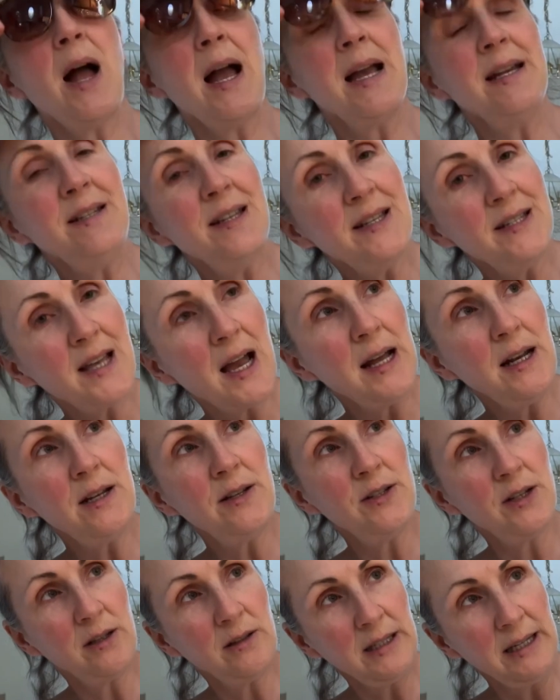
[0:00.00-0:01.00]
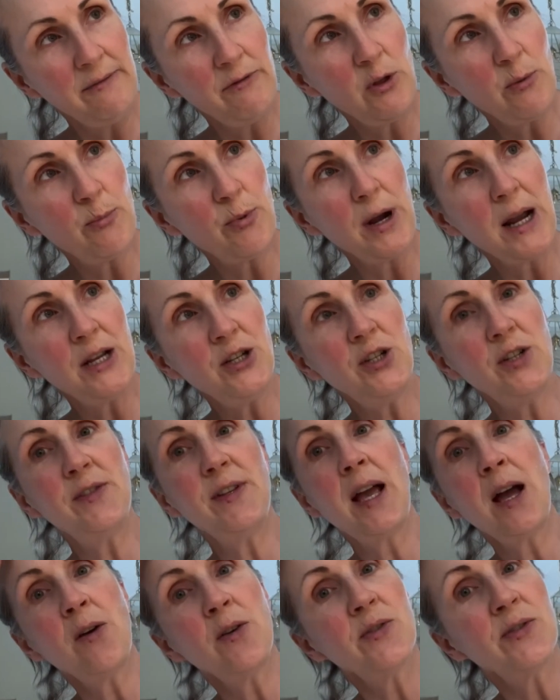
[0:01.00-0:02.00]
I decided to leave the branches
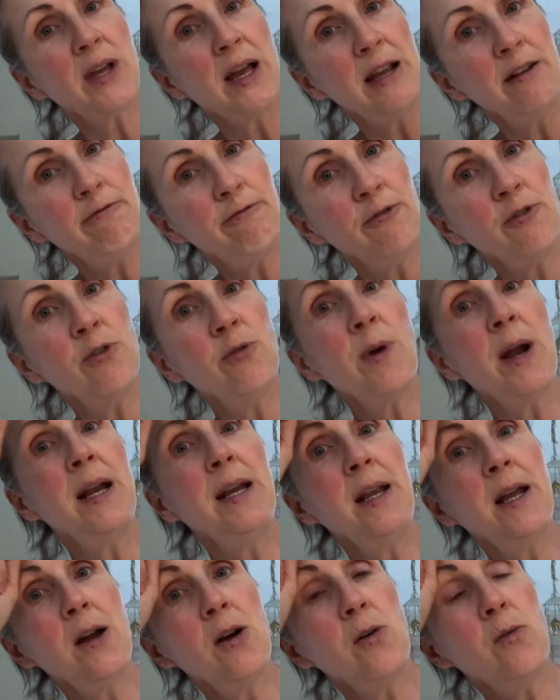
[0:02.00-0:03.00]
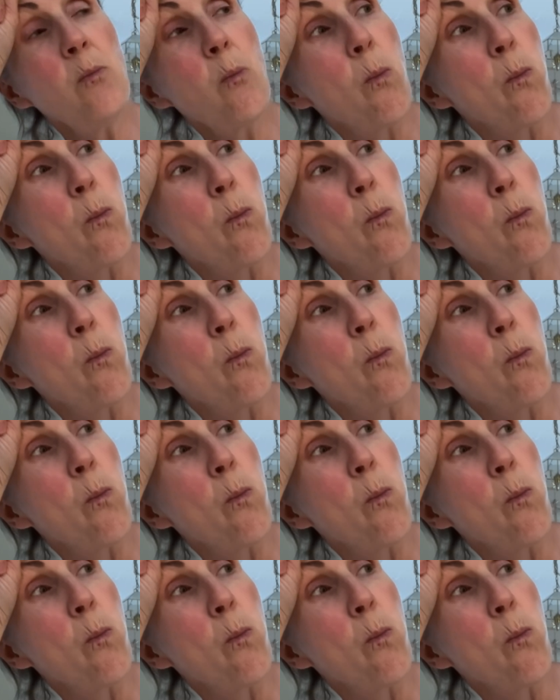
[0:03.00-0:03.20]
outside for right now.